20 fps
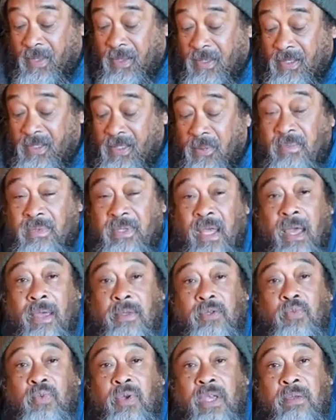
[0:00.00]

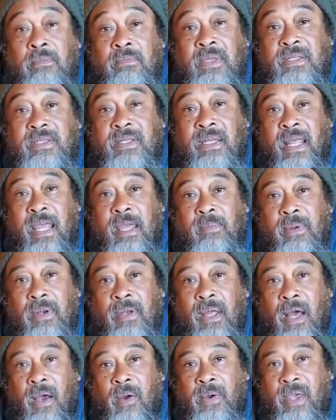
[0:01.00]
Sometimes we
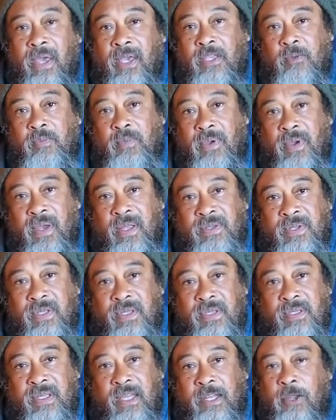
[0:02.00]
mislabel our
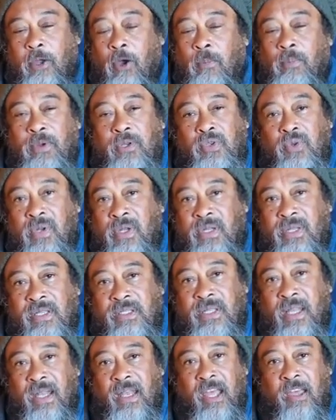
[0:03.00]
experiences and the
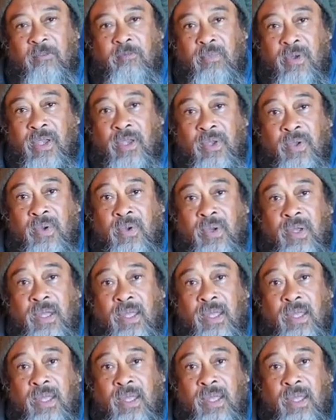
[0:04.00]
opportunities that life bring you,